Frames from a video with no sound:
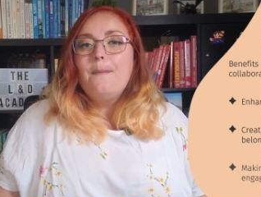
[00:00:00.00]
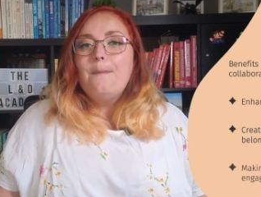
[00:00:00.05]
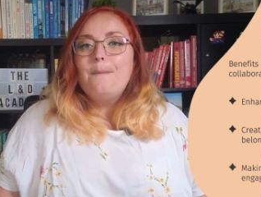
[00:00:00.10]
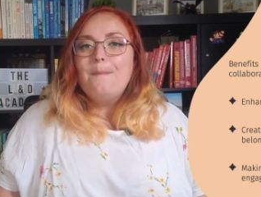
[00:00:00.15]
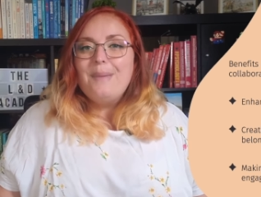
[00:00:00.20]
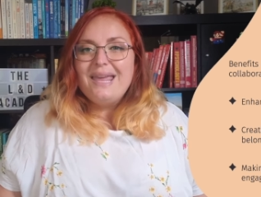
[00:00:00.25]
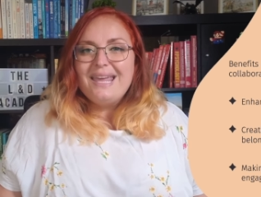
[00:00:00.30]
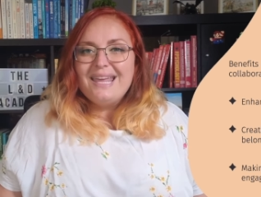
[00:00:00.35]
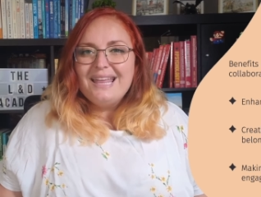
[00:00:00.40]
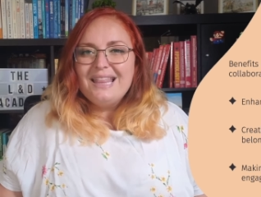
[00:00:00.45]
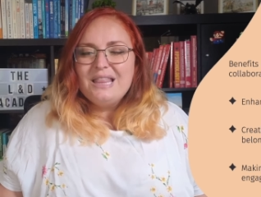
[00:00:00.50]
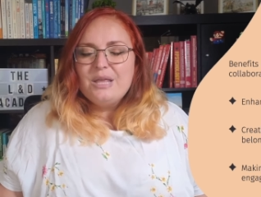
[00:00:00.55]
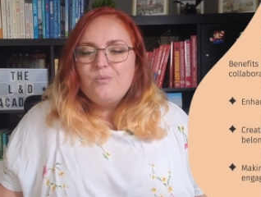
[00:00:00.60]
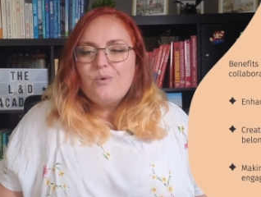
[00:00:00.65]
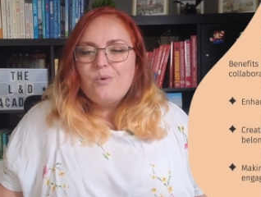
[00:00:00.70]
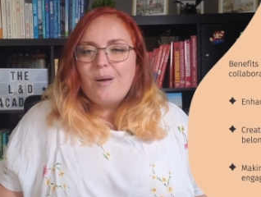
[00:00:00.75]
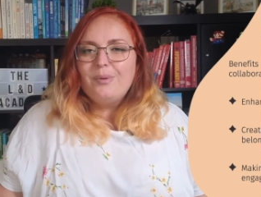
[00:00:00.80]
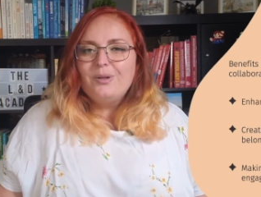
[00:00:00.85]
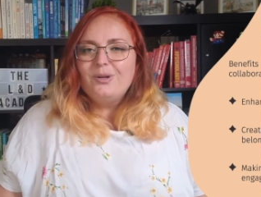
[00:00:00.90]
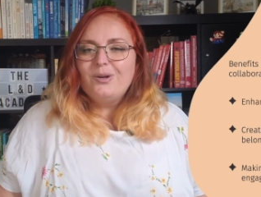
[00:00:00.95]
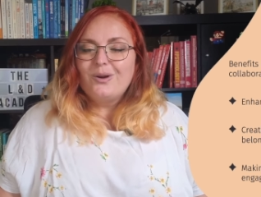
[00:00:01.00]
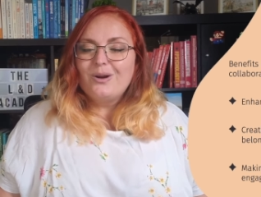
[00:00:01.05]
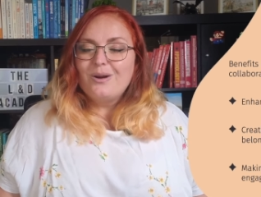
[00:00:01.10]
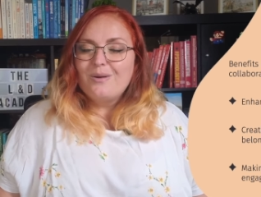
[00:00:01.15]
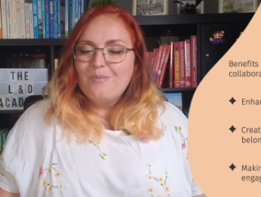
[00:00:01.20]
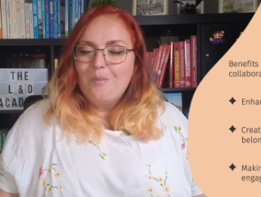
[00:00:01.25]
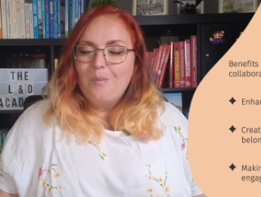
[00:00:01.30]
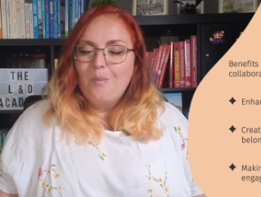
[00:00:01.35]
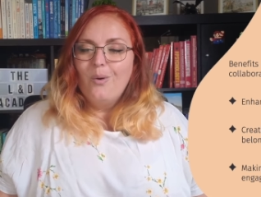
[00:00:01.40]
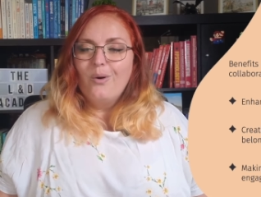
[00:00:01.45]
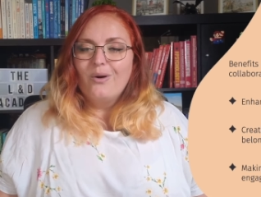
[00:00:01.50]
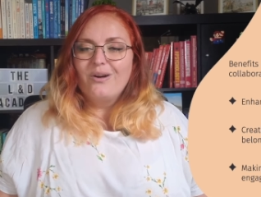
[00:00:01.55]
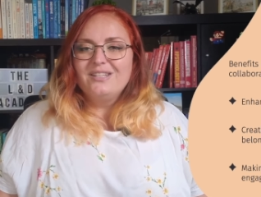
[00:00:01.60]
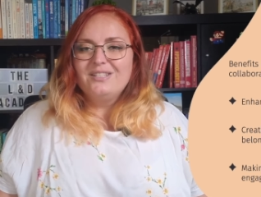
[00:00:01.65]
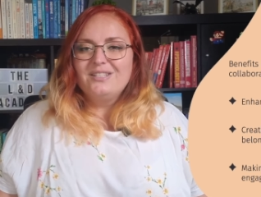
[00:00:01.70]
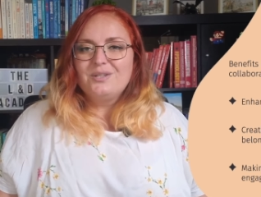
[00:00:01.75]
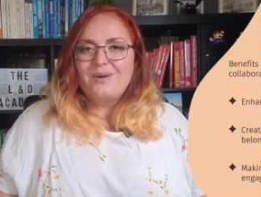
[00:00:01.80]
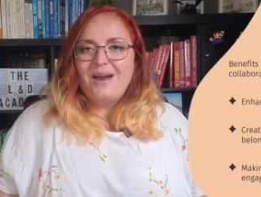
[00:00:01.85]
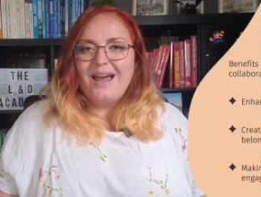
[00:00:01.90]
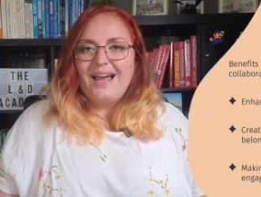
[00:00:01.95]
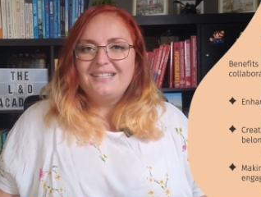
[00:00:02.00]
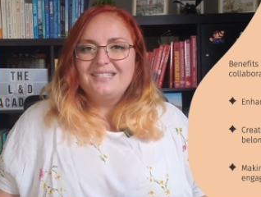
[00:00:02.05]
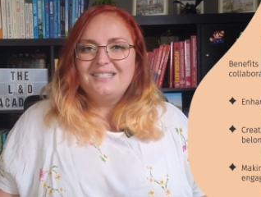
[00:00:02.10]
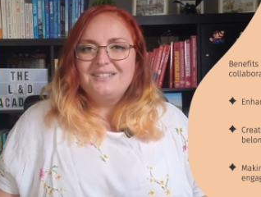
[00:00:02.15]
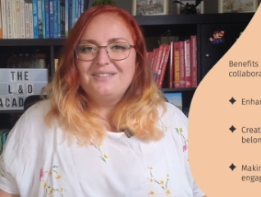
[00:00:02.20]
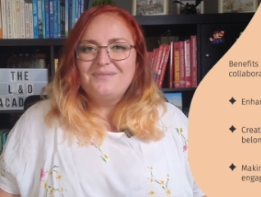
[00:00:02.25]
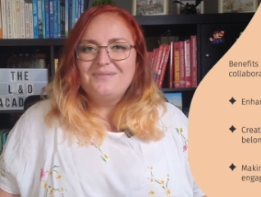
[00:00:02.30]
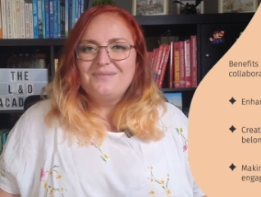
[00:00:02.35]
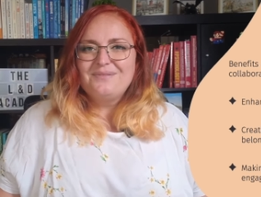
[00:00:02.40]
making the webinar more interactive.